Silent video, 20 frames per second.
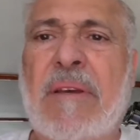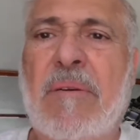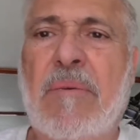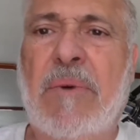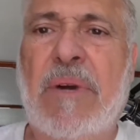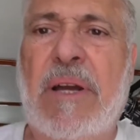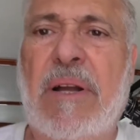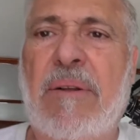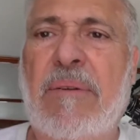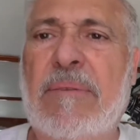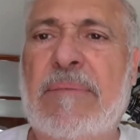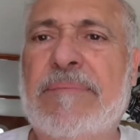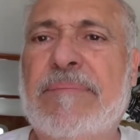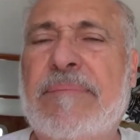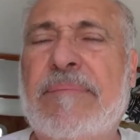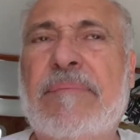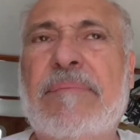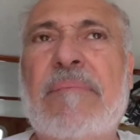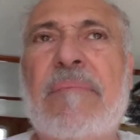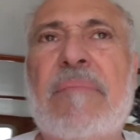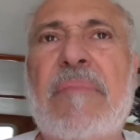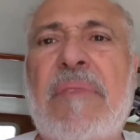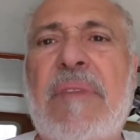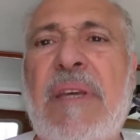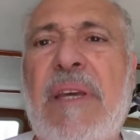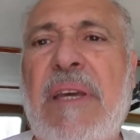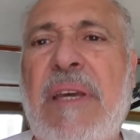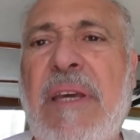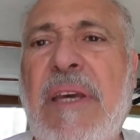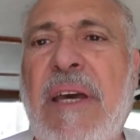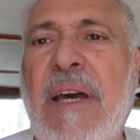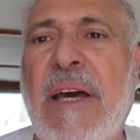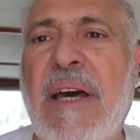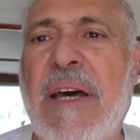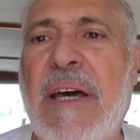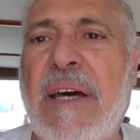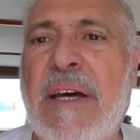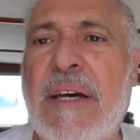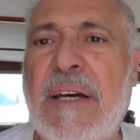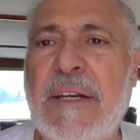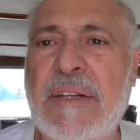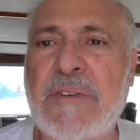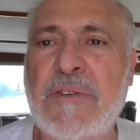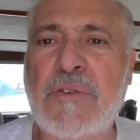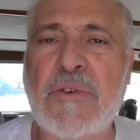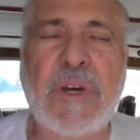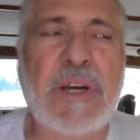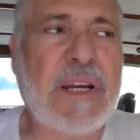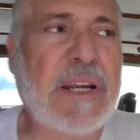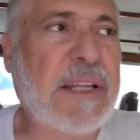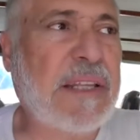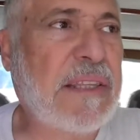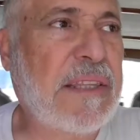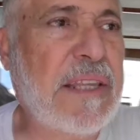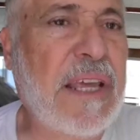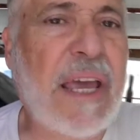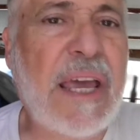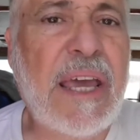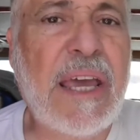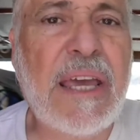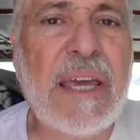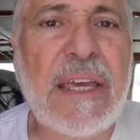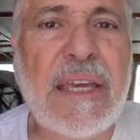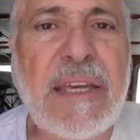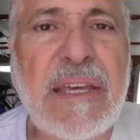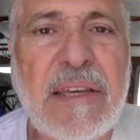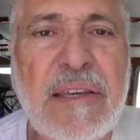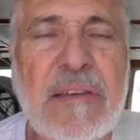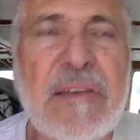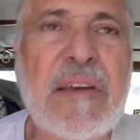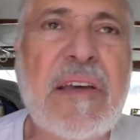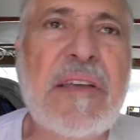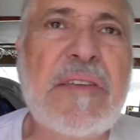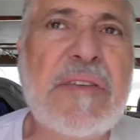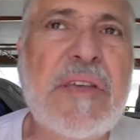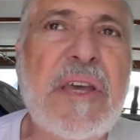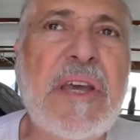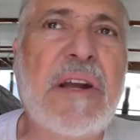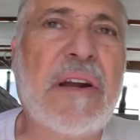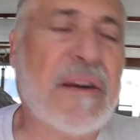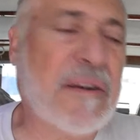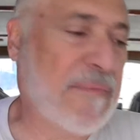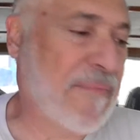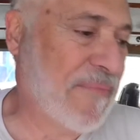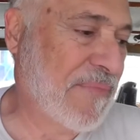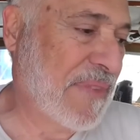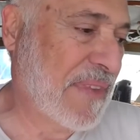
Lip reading: Well, the dreaded day is here.